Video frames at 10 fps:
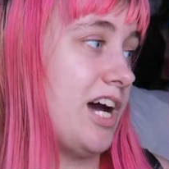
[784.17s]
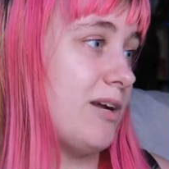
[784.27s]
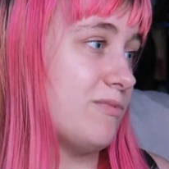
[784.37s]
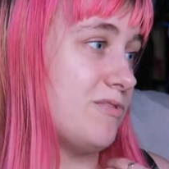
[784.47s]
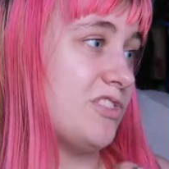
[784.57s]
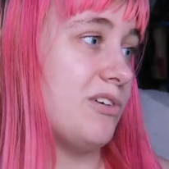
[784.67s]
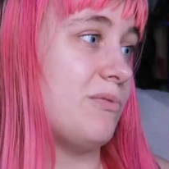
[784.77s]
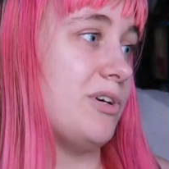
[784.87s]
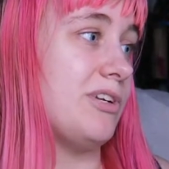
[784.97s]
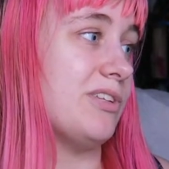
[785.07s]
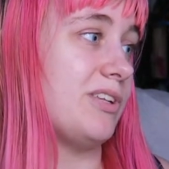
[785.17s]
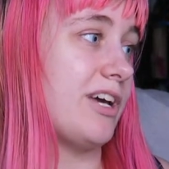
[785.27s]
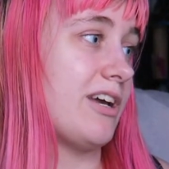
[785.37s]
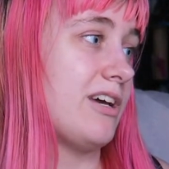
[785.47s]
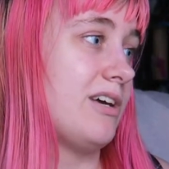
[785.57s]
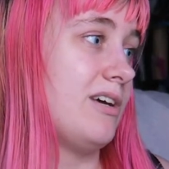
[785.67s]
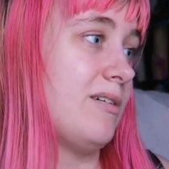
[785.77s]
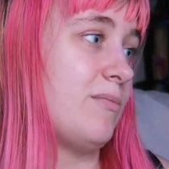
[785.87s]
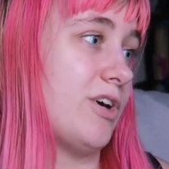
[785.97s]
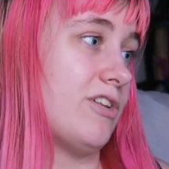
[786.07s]
time with someone and, like,
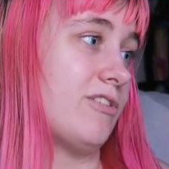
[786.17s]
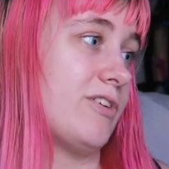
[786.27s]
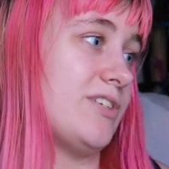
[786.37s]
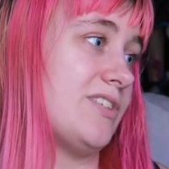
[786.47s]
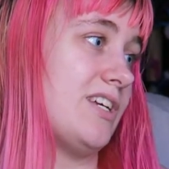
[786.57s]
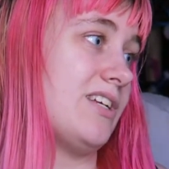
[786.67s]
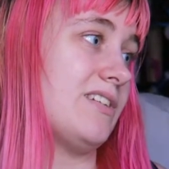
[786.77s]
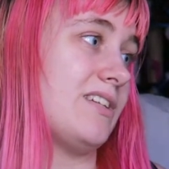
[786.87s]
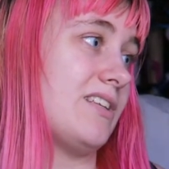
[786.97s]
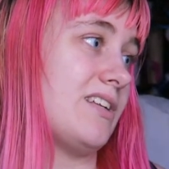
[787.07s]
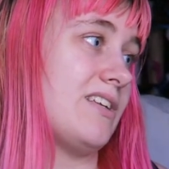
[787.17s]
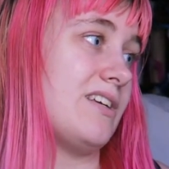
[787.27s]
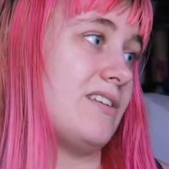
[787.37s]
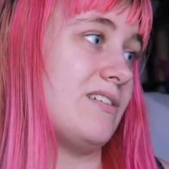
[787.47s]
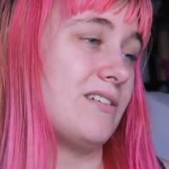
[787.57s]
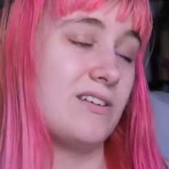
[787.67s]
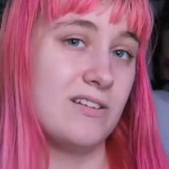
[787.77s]
part of their reasoning that they need